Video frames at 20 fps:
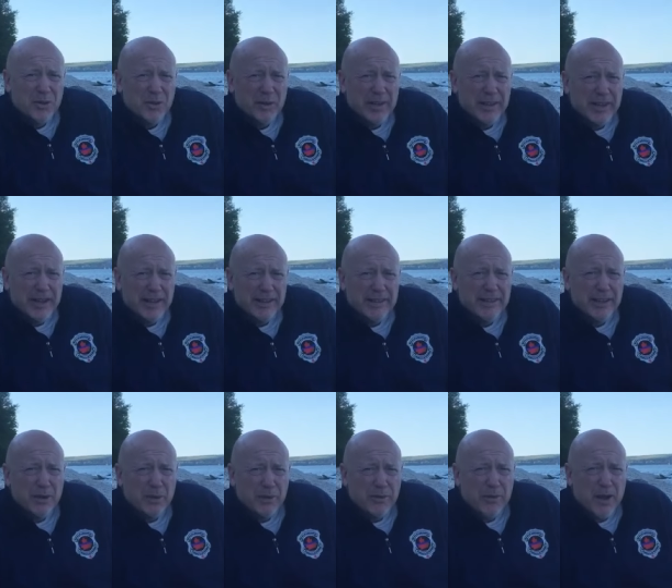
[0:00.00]
We uh,
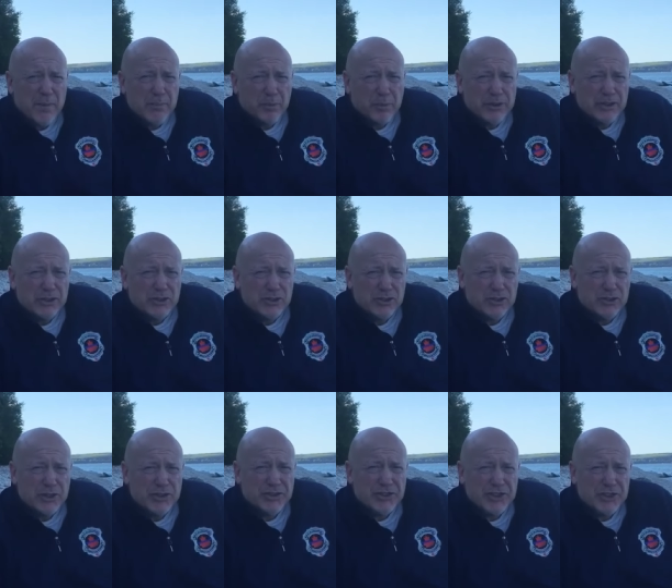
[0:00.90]
deal with operational
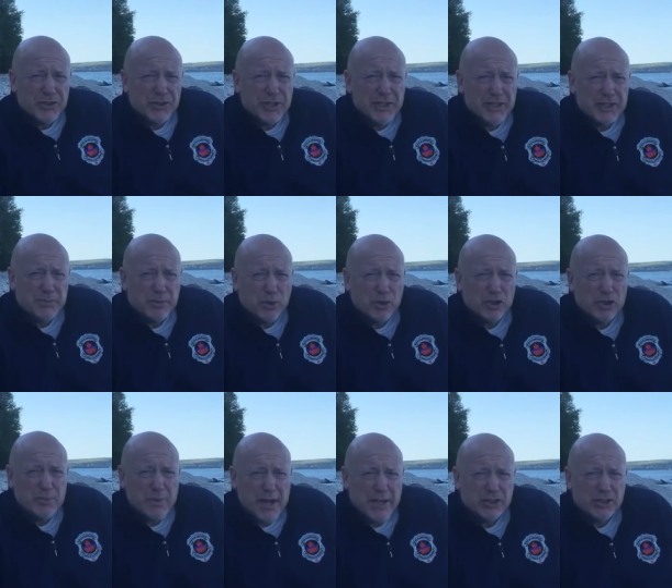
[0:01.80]
stress injuries,
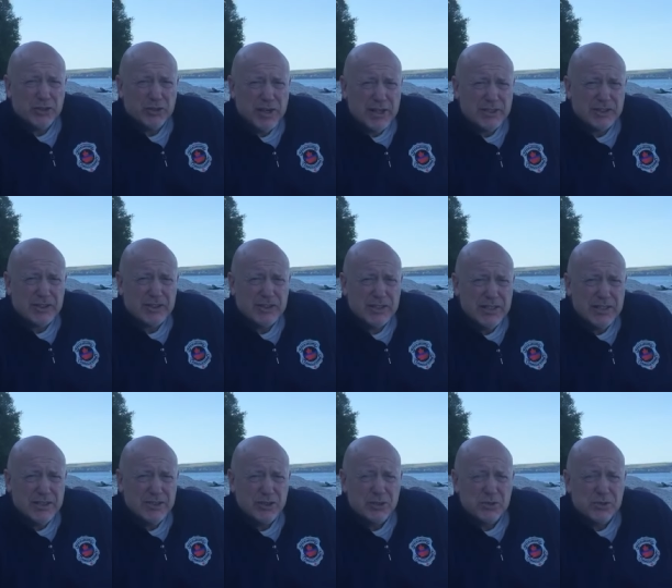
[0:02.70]
post-traumatic stress,
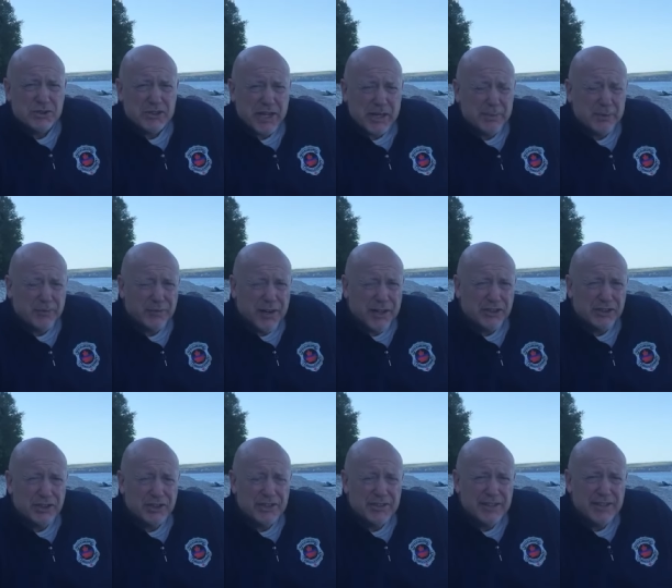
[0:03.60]
suicide
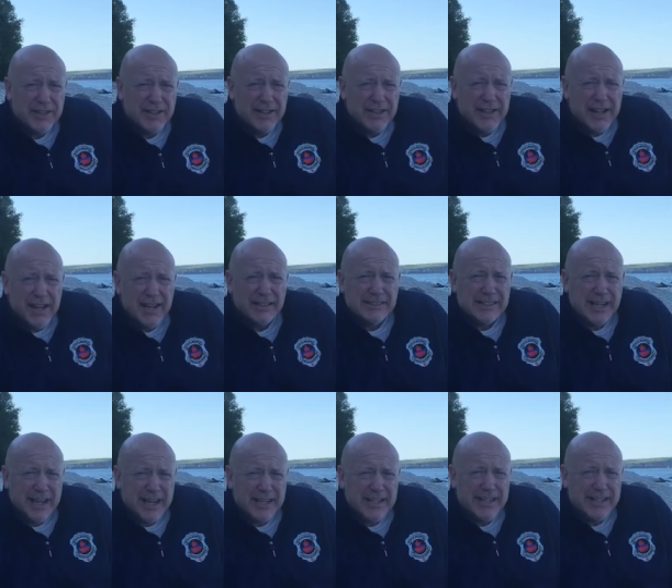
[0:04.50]
prevention,
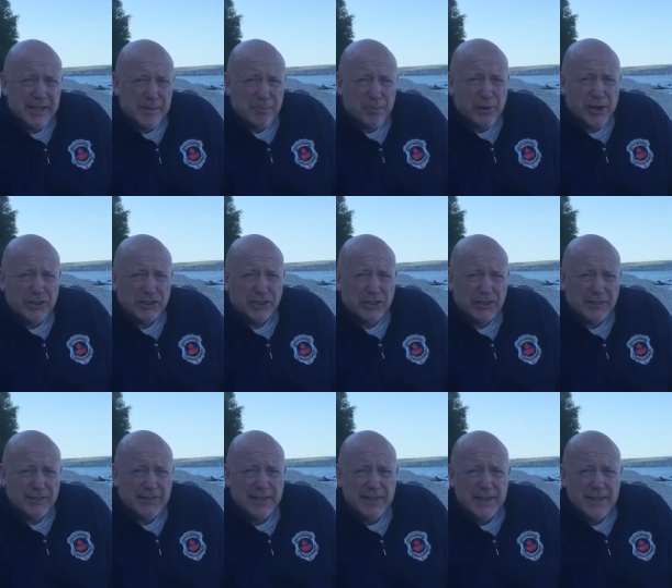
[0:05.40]
anxiety and depression